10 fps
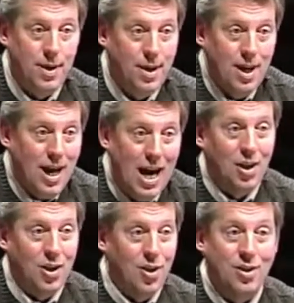And I
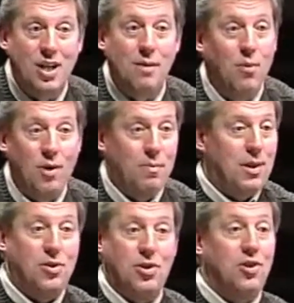look at her and say, boy, the
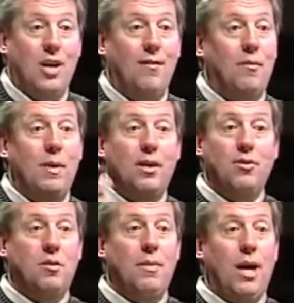best decision I ever made
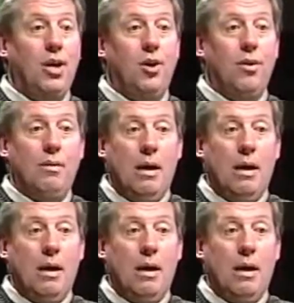was to marry you.